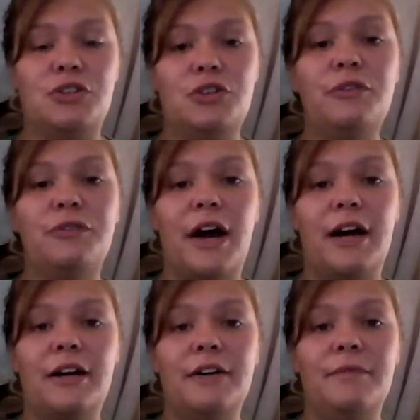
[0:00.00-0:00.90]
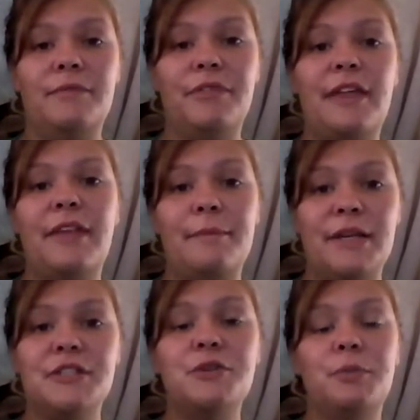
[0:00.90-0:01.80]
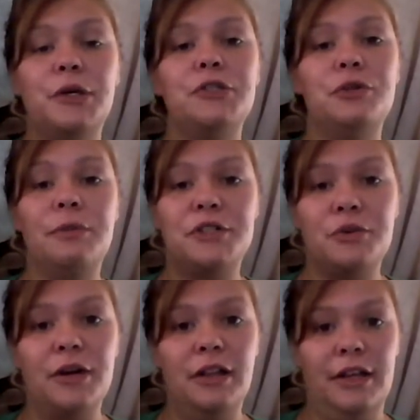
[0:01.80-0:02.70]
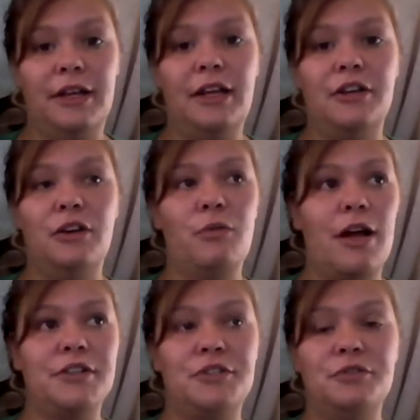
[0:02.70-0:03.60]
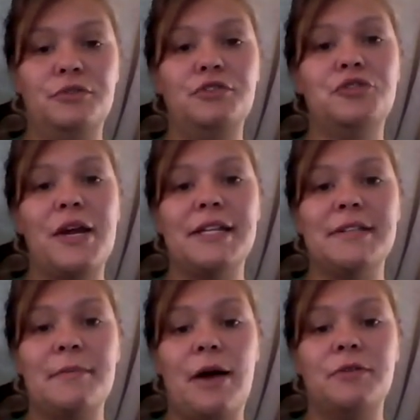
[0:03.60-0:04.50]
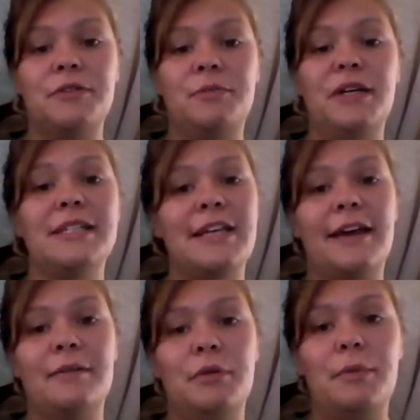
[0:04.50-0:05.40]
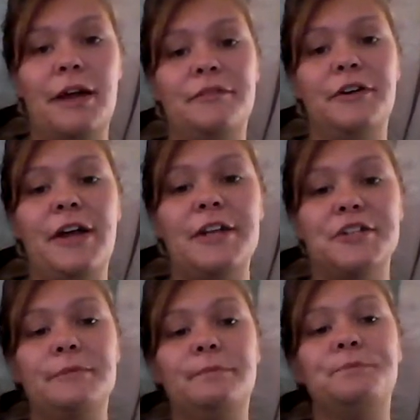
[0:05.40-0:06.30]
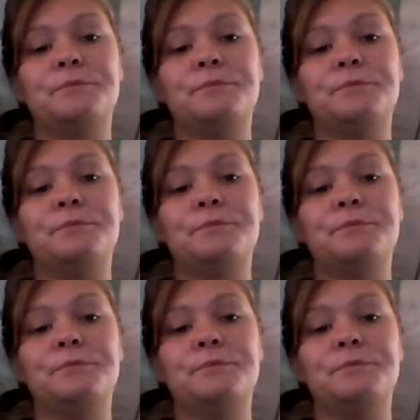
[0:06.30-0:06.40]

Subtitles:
too far, then that means you put too much oil in and you'll want to drain some out, because that can be bad for your engine.